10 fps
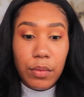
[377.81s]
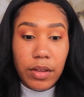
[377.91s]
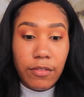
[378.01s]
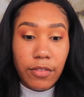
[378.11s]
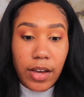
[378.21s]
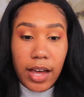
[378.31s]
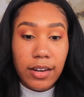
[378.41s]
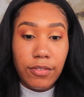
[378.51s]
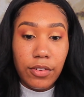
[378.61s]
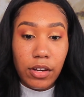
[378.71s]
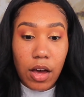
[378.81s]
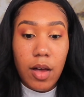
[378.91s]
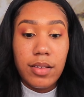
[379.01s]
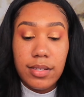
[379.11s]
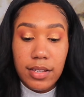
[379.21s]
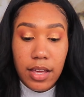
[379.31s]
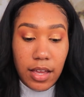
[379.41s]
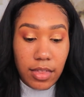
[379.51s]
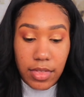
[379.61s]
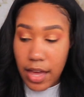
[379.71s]
we've kind of lost
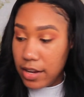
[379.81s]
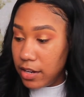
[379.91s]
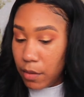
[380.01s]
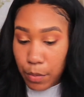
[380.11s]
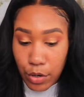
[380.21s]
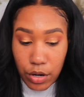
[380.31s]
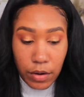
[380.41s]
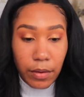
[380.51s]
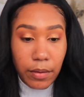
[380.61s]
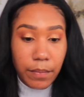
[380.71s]
that deeper